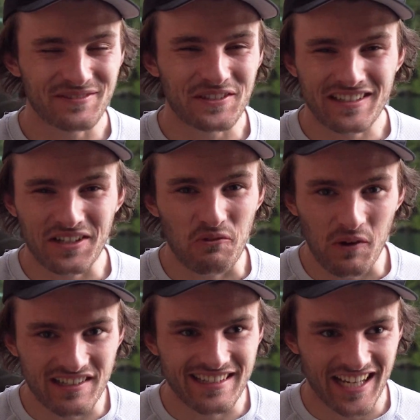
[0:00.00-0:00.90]
I've only done like
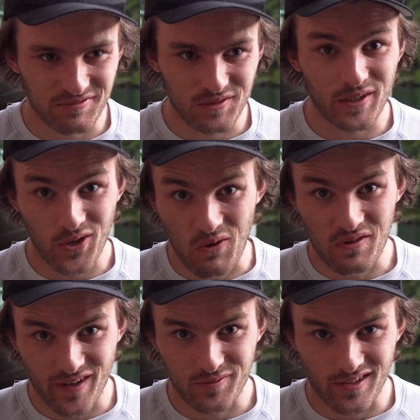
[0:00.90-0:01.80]
one textbook on my own
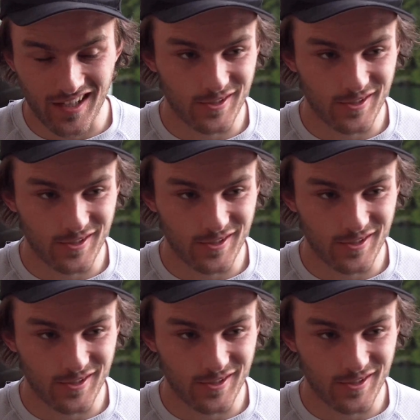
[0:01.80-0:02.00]
of abstract